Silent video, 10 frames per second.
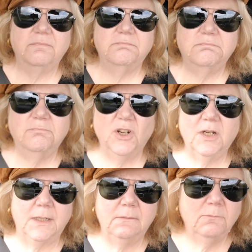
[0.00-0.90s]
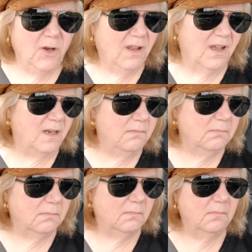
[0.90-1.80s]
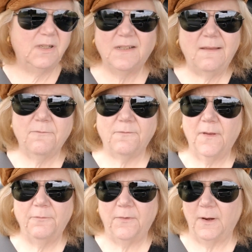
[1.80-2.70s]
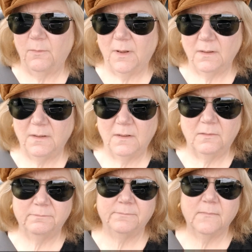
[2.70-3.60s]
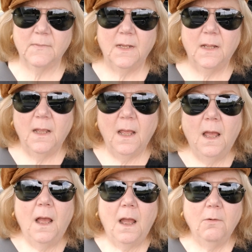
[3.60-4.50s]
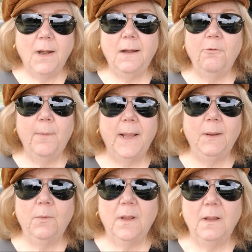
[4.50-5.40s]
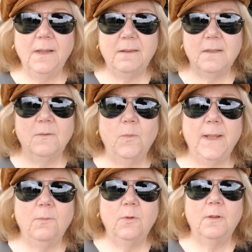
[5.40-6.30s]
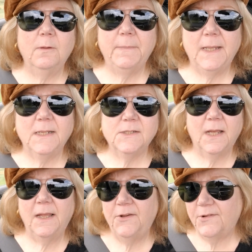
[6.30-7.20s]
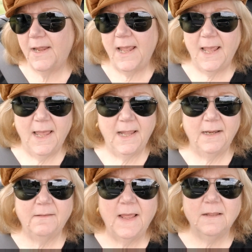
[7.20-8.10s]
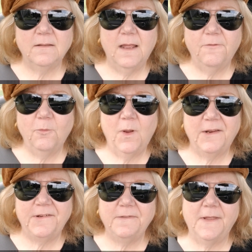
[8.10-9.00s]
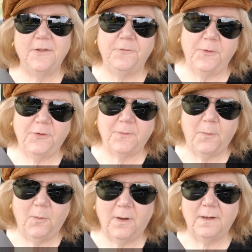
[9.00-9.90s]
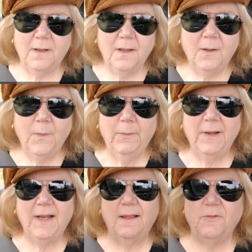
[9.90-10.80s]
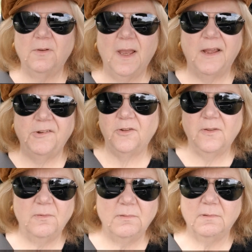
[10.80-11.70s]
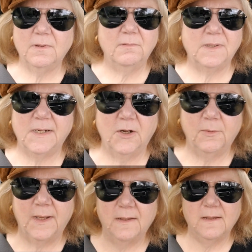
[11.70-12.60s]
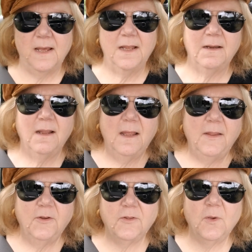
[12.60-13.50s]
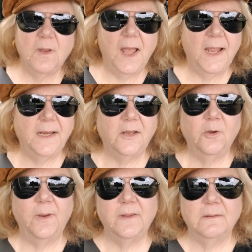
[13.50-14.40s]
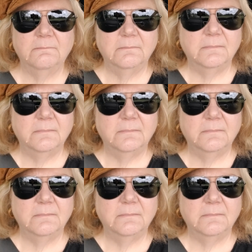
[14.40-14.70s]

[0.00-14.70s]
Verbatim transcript: We're good. We're good. Yeah. Just haven't felt very well, you know. All right, everybody. Well, listen, we will be in touch, and thanks a lot for watching. Thanks for your support. We really love you guys. You're so, so dear to us, and you're so kind, and you always